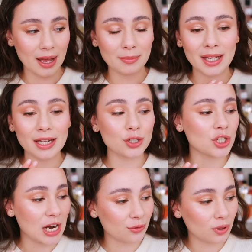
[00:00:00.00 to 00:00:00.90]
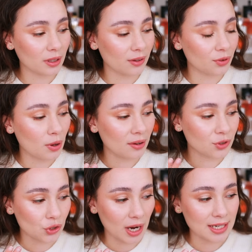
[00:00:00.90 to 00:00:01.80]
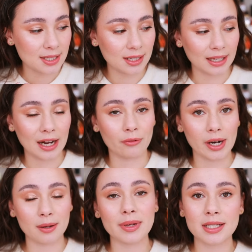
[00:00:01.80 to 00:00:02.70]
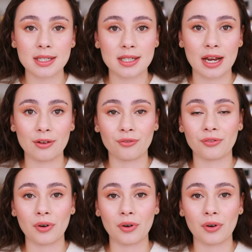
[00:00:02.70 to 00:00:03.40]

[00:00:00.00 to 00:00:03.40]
I mean, in general, if you have dry skin, I recommend to stay